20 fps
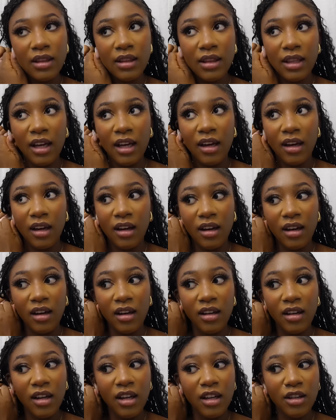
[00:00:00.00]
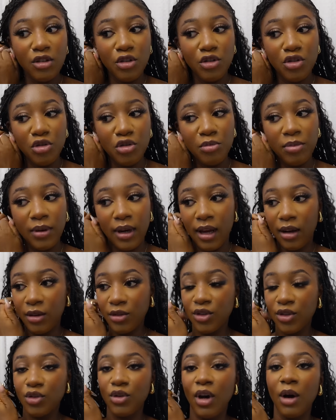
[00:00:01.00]
the YouTube
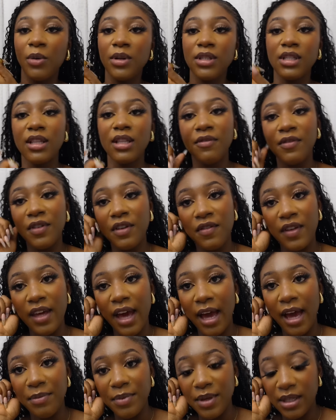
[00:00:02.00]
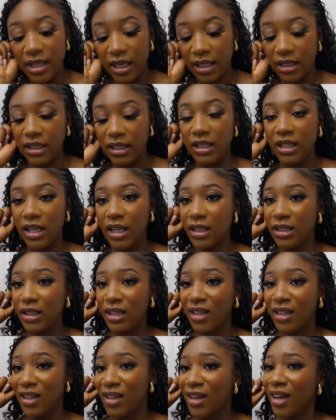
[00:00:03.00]
lounge. So I was in the VVIP section
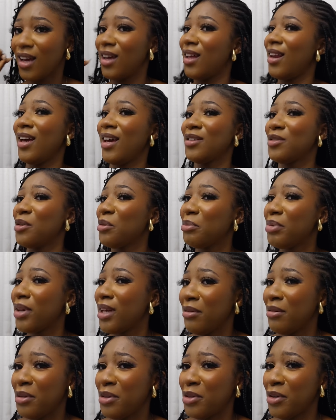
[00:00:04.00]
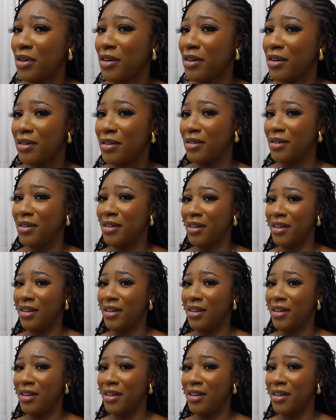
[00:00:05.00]
yesterday. Yeah, like don't play with your girl.